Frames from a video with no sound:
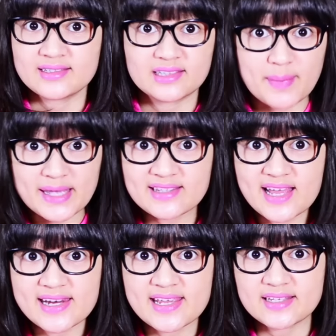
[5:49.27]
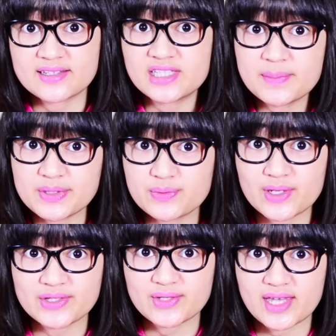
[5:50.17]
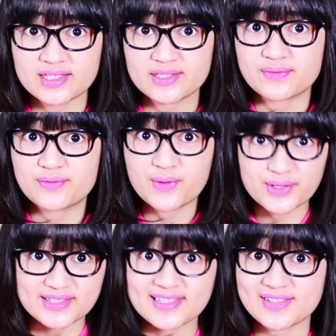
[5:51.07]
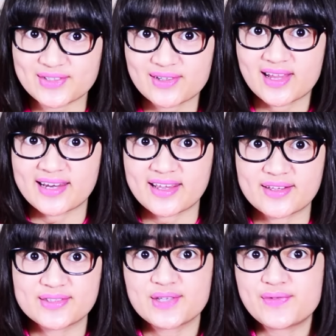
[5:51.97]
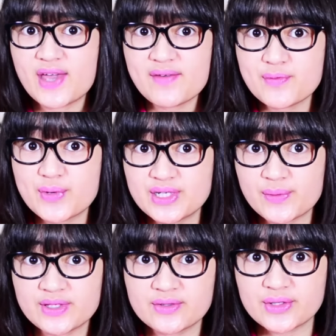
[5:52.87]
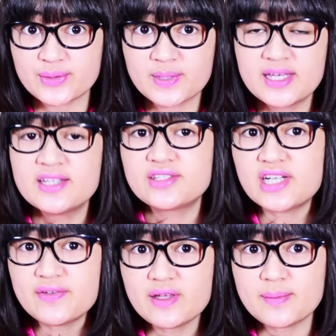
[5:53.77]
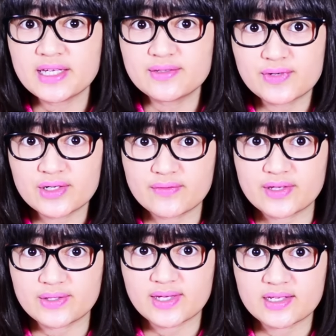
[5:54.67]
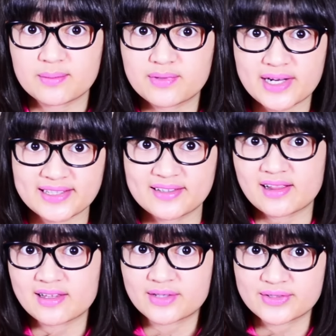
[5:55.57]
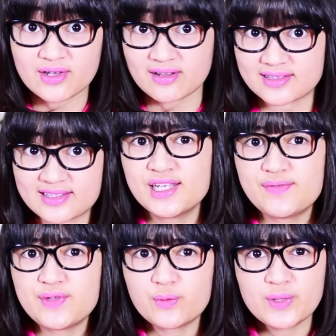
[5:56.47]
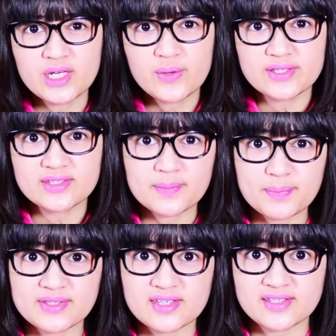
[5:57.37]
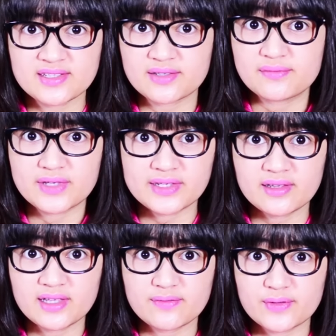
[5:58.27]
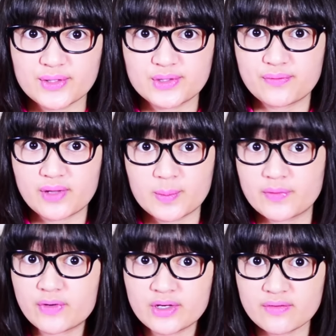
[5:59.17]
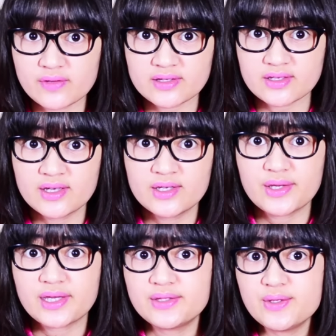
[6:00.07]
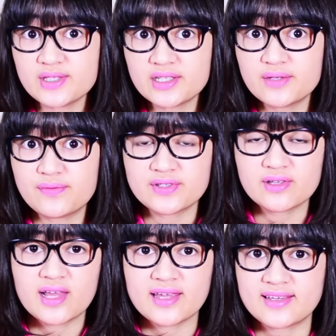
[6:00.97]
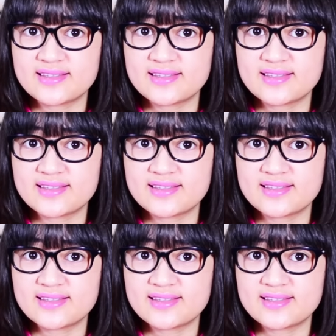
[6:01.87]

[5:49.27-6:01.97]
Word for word: The best lighting and the cheapest one to get is of course natural lighting, so if you have a window in your room, try filming in front of it to get a bright and clear result. If your window is not positioned conveniently for you to film in front of it, you can use artificial lighting